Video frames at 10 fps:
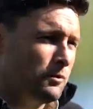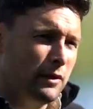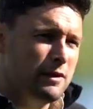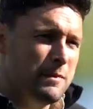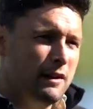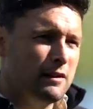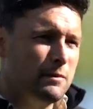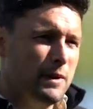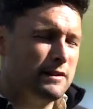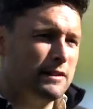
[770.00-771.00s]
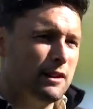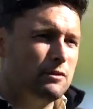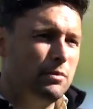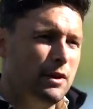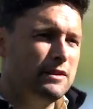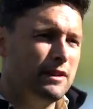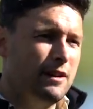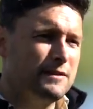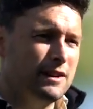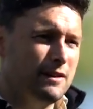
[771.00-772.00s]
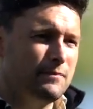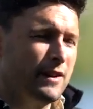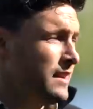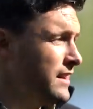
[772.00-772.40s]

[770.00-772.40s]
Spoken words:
one of the American Tackle Pro Staff team.